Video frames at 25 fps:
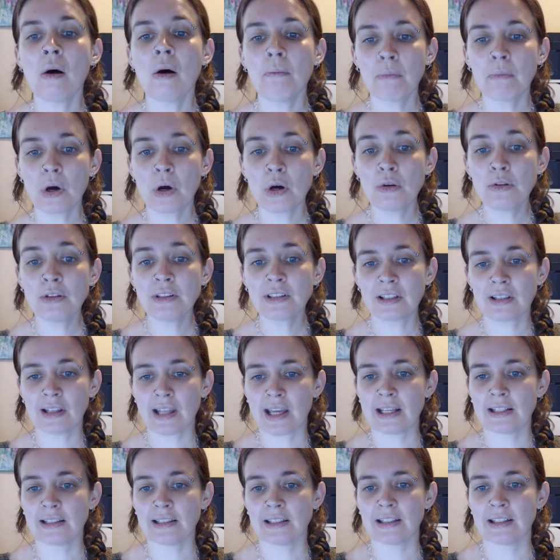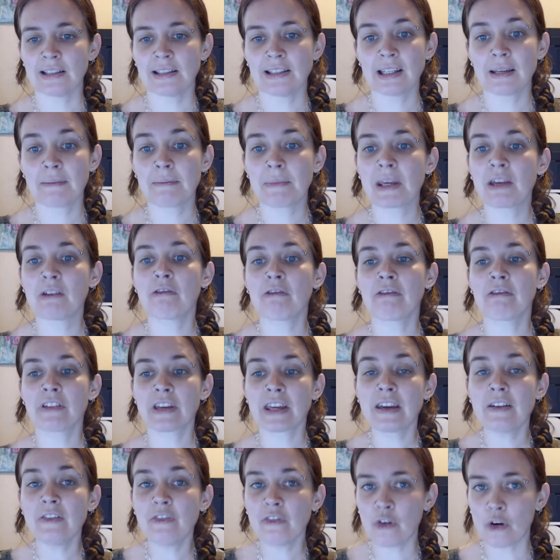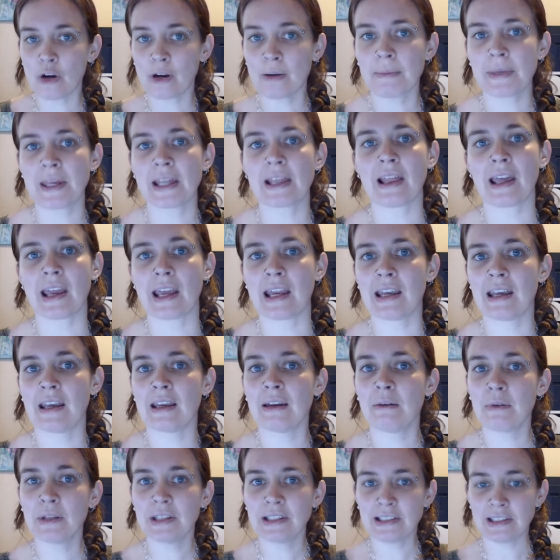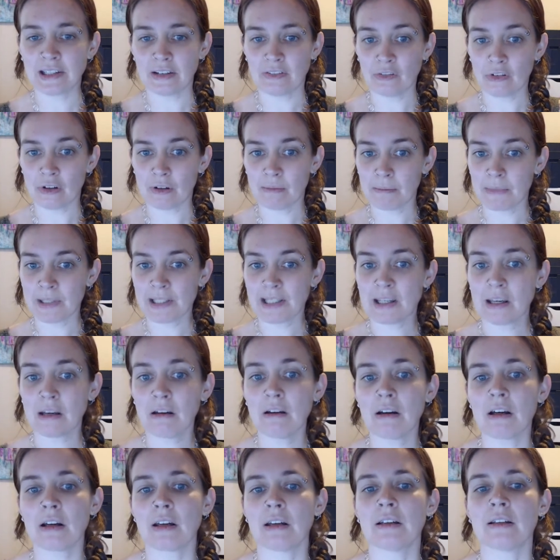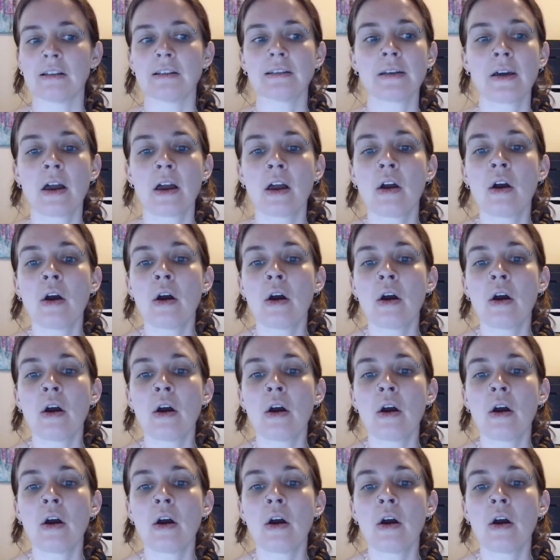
Most glazes can be reformulated with different materials.